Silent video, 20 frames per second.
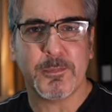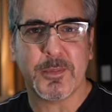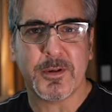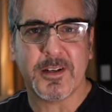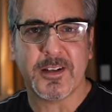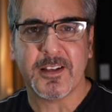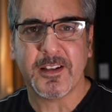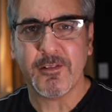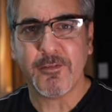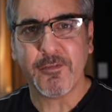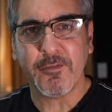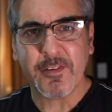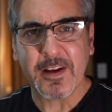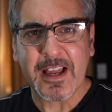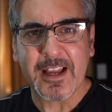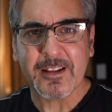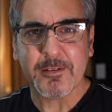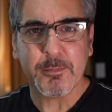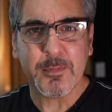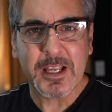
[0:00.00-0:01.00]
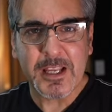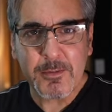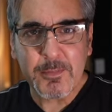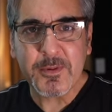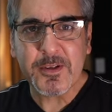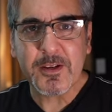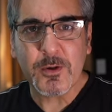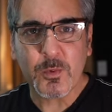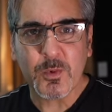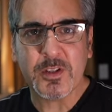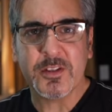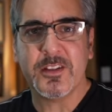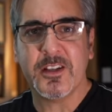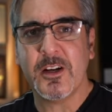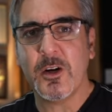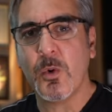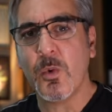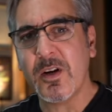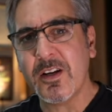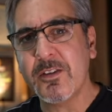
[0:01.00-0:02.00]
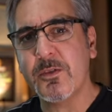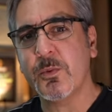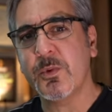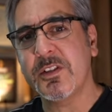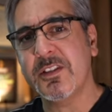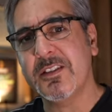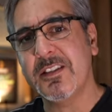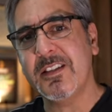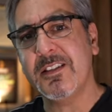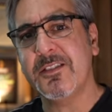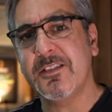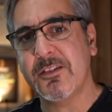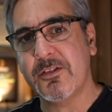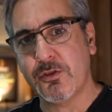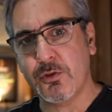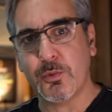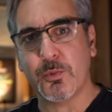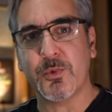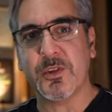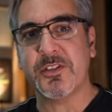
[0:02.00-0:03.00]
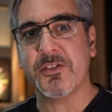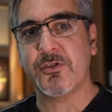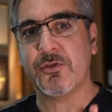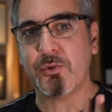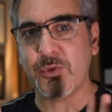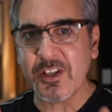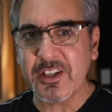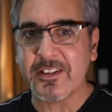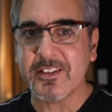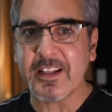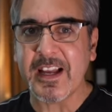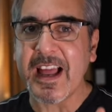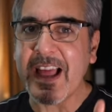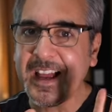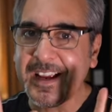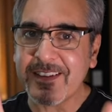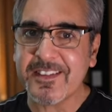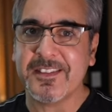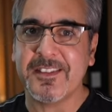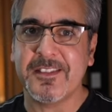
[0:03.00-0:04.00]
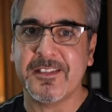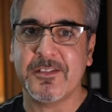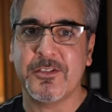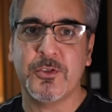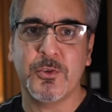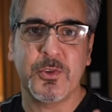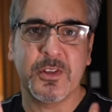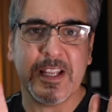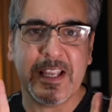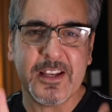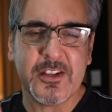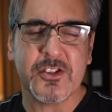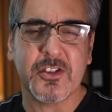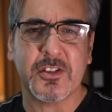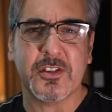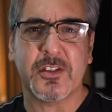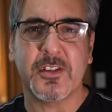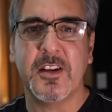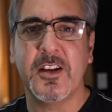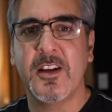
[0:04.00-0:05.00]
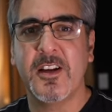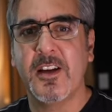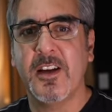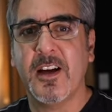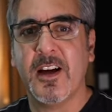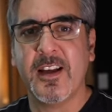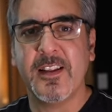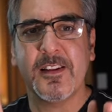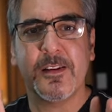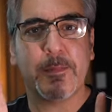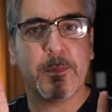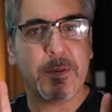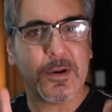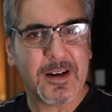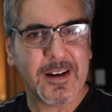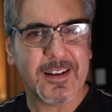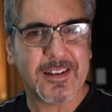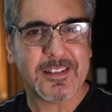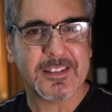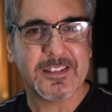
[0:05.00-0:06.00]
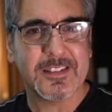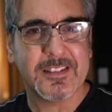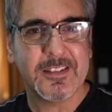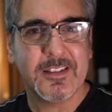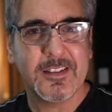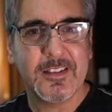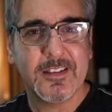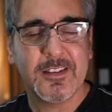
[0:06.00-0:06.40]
park. In fact, maybe what they want with this is to restrict access to nature and the parks.